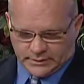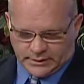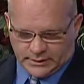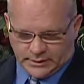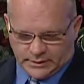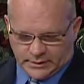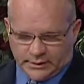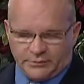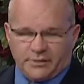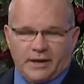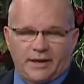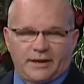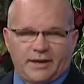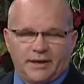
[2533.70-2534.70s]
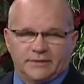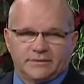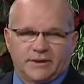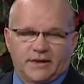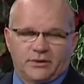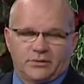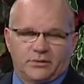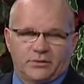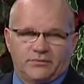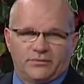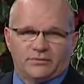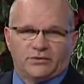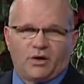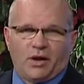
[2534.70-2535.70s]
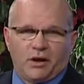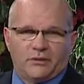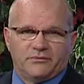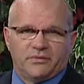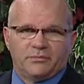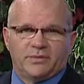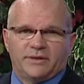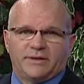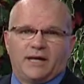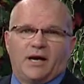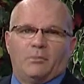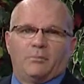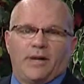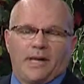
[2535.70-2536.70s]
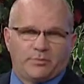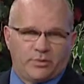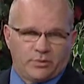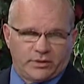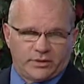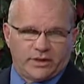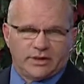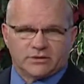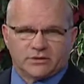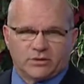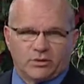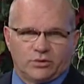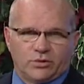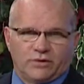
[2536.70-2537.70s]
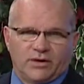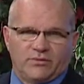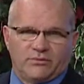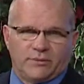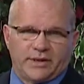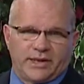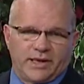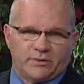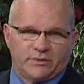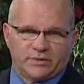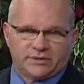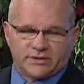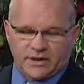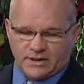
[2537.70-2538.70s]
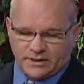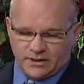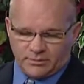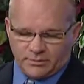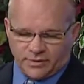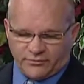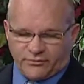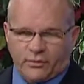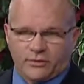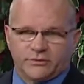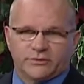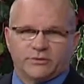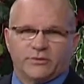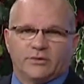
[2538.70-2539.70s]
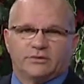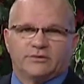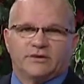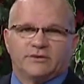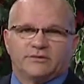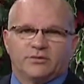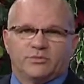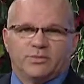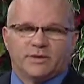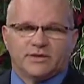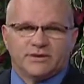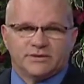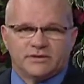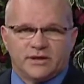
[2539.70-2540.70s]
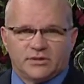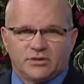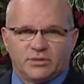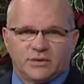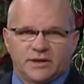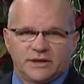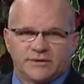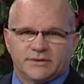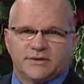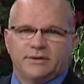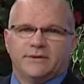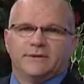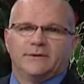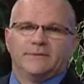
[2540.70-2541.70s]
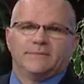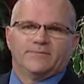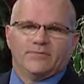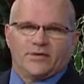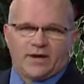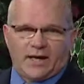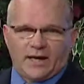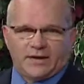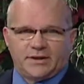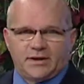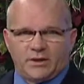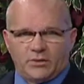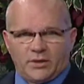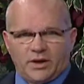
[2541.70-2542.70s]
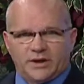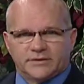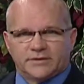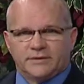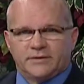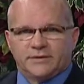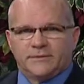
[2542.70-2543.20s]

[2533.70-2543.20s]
I don't know if it's all of them, but now Maplewood gets local government aid, which they didn't before. And so that since there'd be this increase, the idea was,